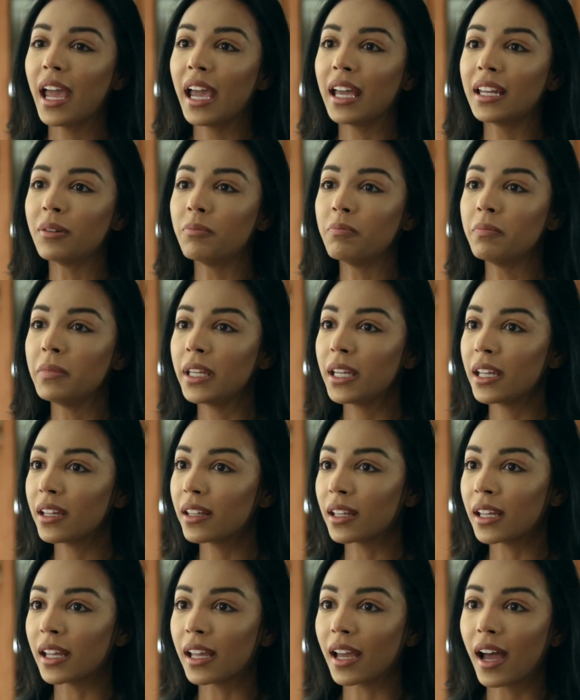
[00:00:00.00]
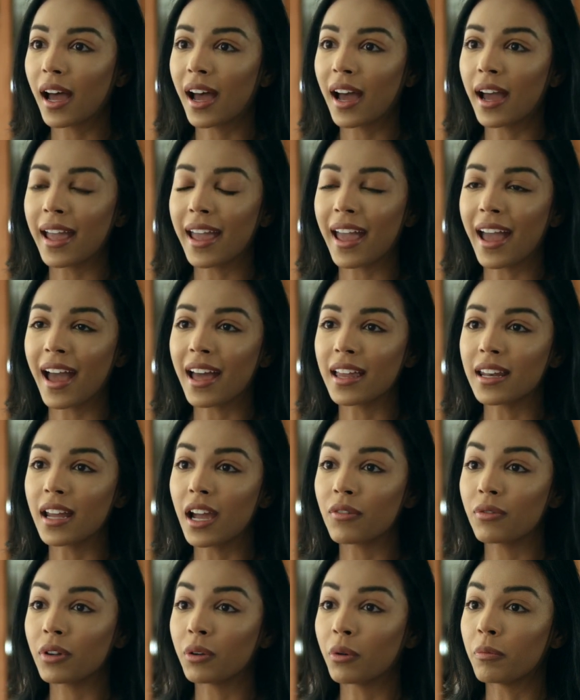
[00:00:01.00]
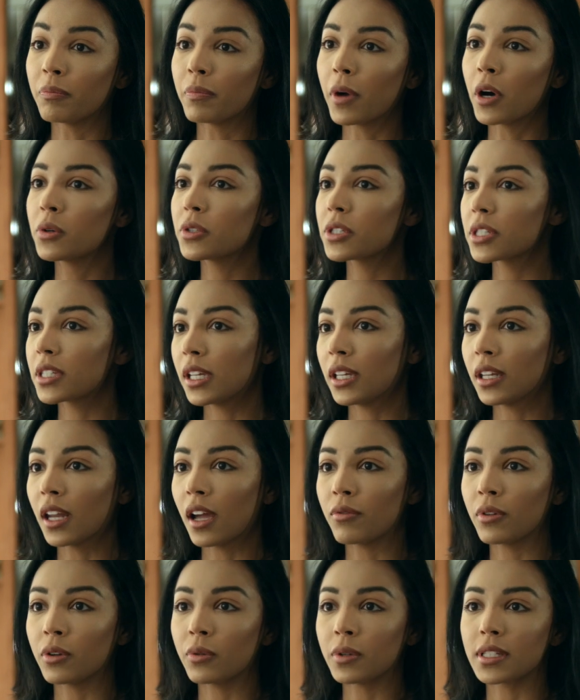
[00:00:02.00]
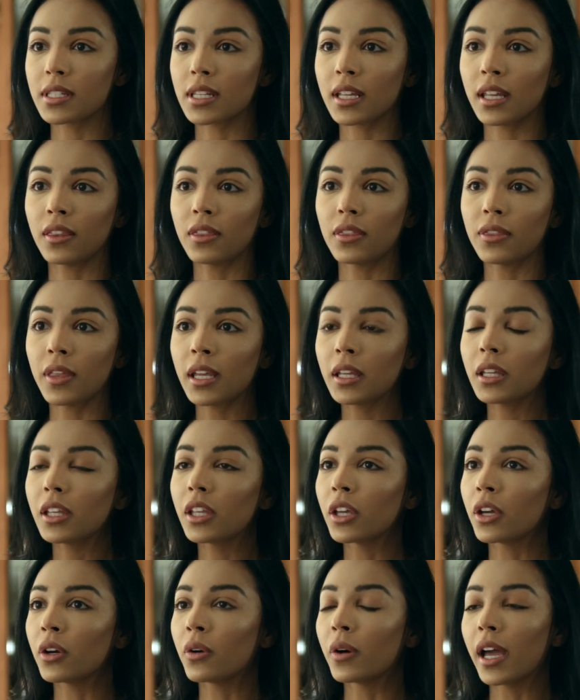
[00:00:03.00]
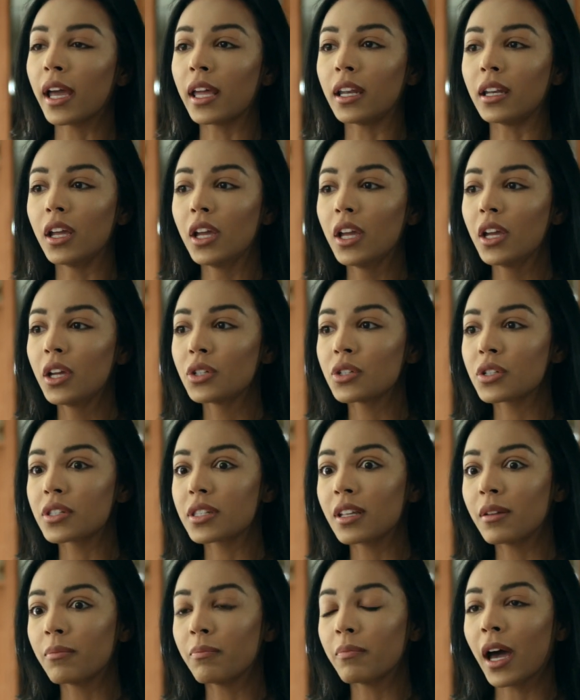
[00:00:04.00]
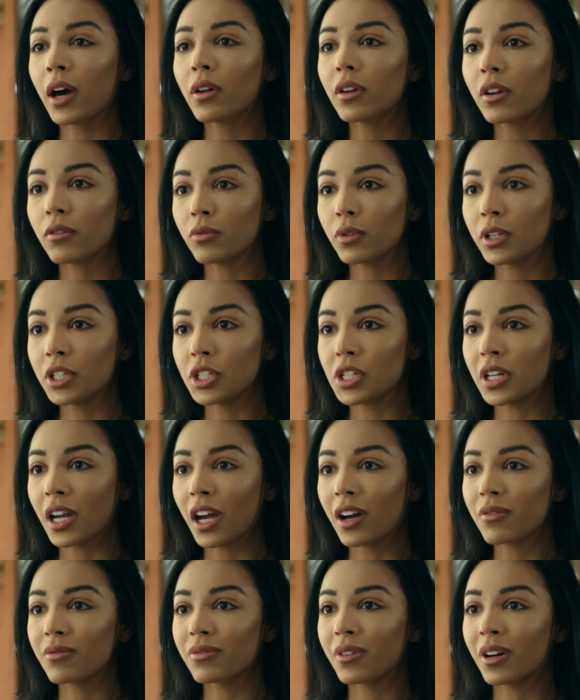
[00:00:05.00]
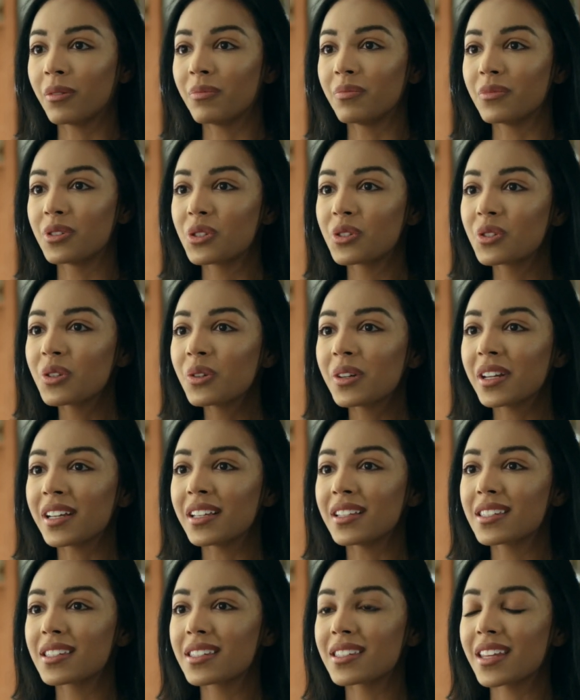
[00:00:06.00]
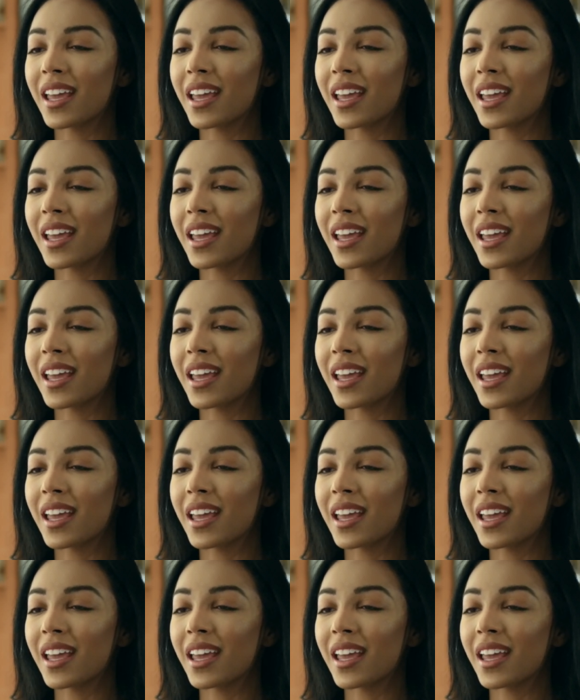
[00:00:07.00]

And immediately I had everyone posting, everyone saying thank you, and just the amount of reaching out from students